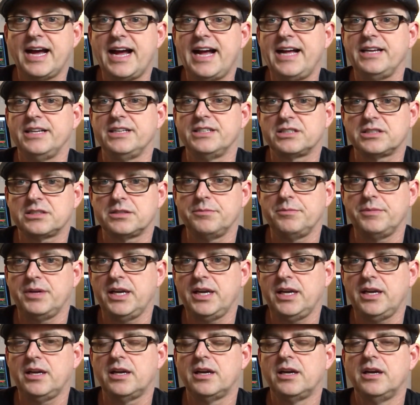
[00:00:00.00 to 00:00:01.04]
That is, to
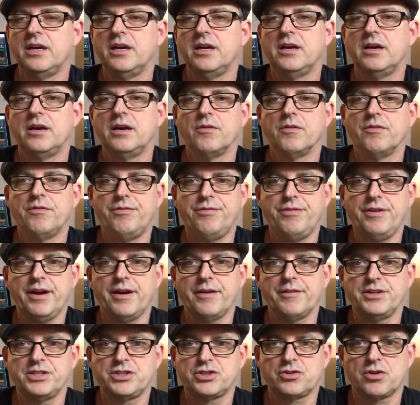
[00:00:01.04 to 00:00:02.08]
me,
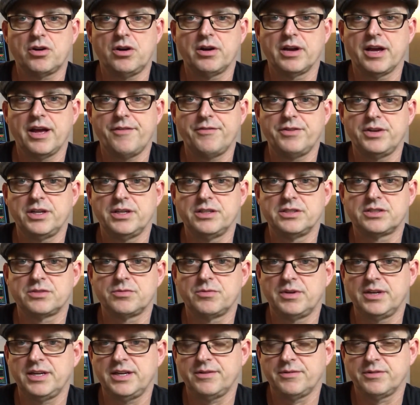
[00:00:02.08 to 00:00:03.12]
very strong
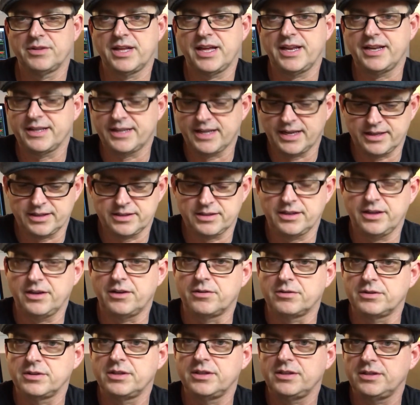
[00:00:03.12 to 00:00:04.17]
evidence that you
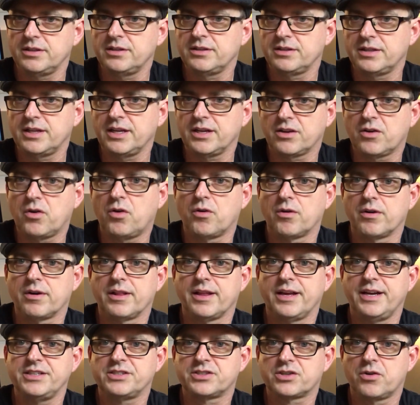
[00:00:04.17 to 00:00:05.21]
know, that
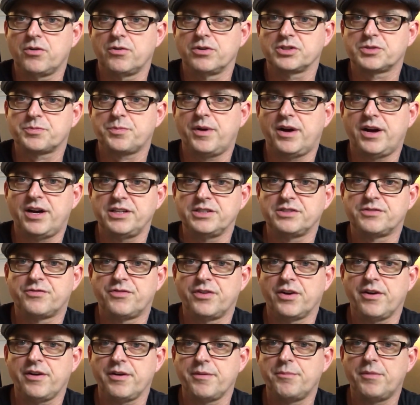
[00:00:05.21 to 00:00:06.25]
corresponds
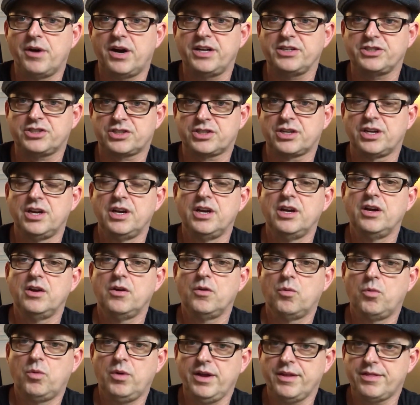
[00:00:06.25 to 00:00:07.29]
very much
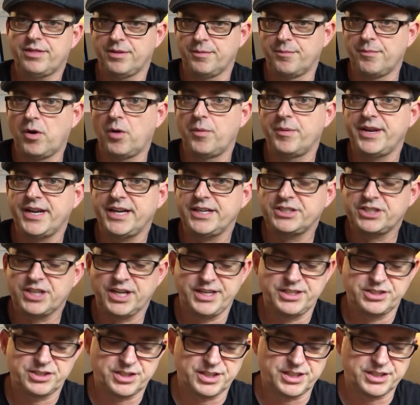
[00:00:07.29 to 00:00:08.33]
with the moment I
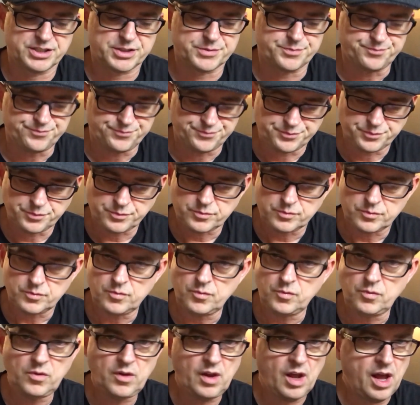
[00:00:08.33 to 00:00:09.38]
change these.
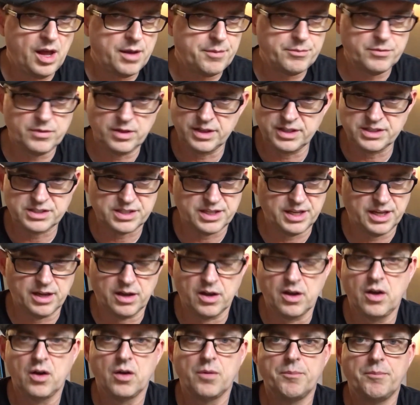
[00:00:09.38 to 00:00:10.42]
I'm
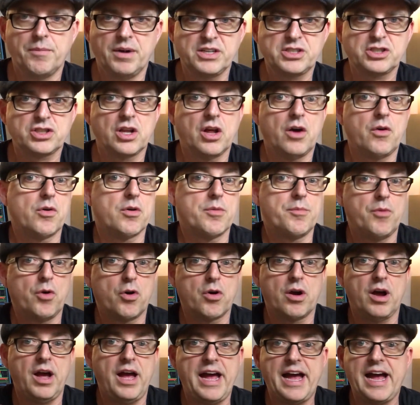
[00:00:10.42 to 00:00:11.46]
listening much lower,
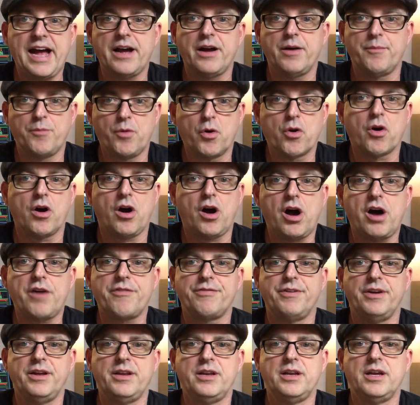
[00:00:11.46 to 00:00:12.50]
more
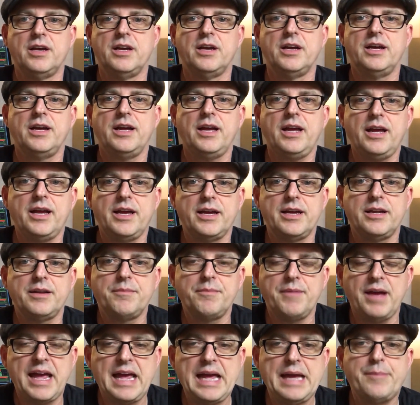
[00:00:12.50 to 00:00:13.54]
often,
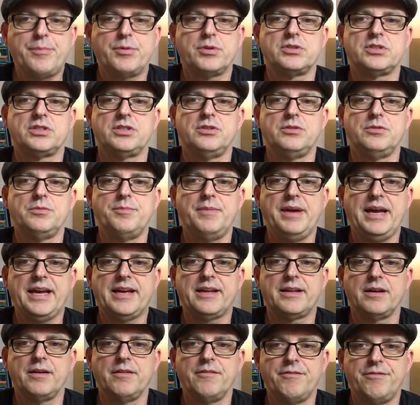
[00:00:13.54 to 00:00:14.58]
and able to
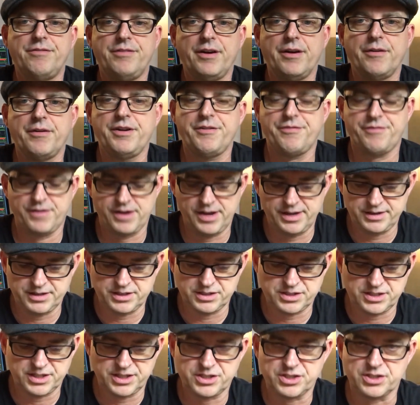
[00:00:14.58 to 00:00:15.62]
make very fine
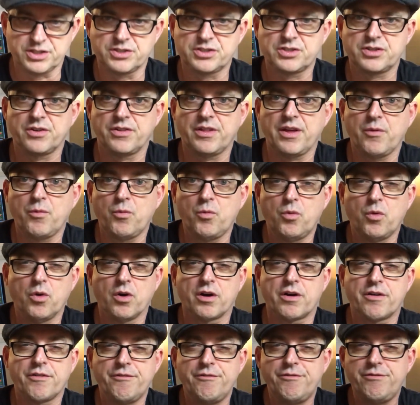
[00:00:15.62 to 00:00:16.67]
decisions. So they
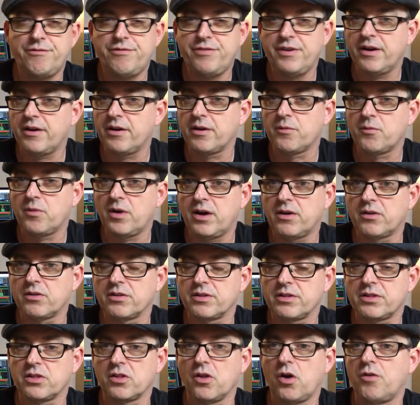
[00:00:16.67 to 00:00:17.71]
work very
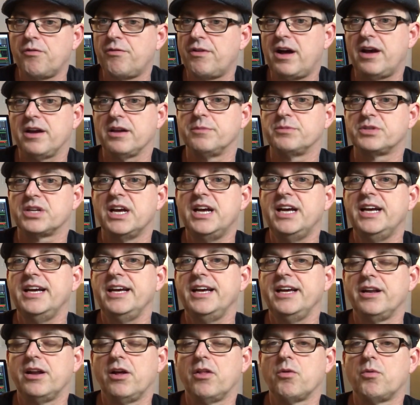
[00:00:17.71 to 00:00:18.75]
well low volumes.
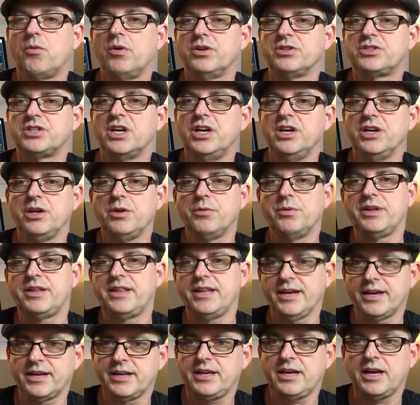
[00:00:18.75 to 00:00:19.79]
In other words, you
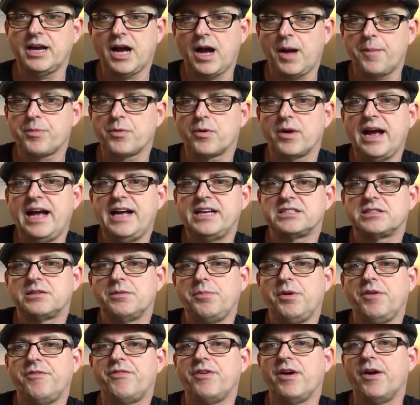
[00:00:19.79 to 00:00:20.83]
would think a decoupler has
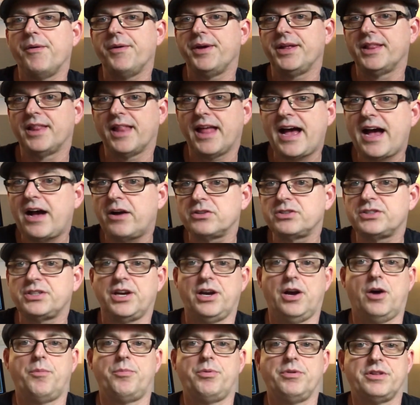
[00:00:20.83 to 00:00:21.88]
to be very loud
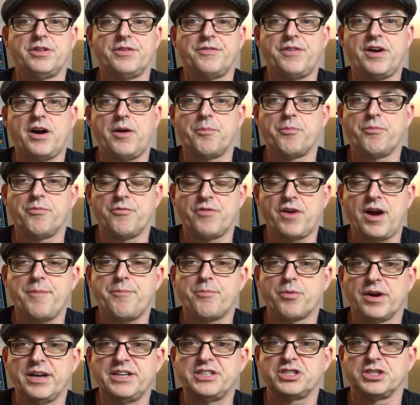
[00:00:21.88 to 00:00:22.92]
to help with the
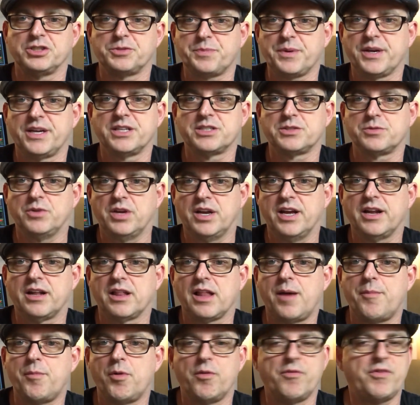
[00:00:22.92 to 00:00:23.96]
vibrations because we get
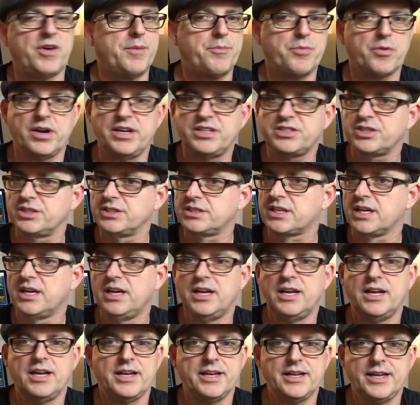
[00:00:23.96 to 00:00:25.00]
a lot more vibrations.
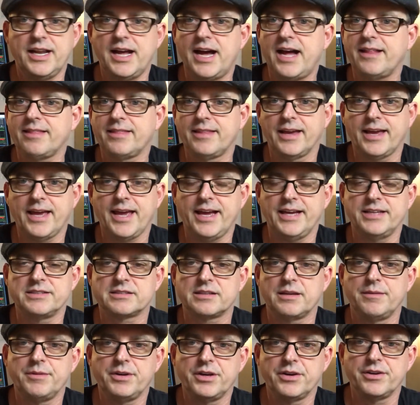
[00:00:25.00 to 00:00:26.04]
Not the
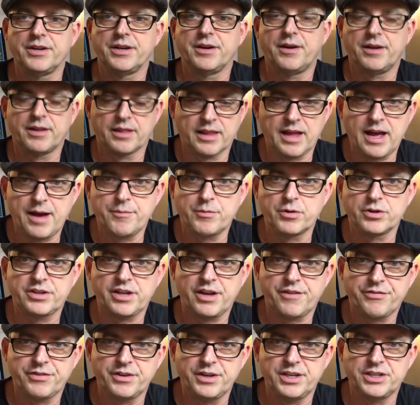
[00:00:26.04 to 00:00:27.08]
case. I'm hearing a lot more
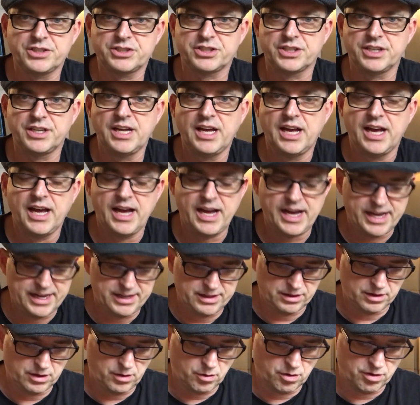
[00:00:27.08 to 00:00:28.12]
definition
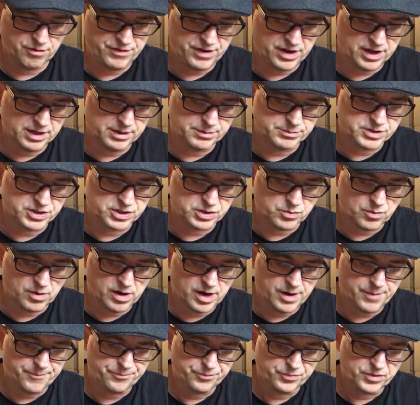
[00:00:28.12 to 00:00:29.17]
at lower volumes as
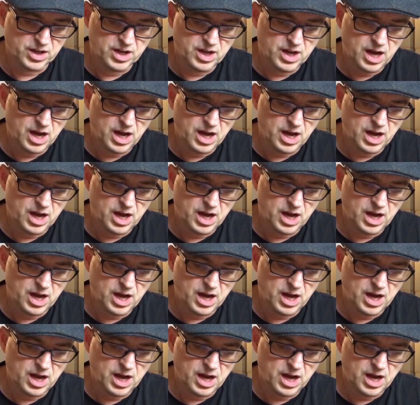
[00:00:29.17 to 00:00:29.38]
well.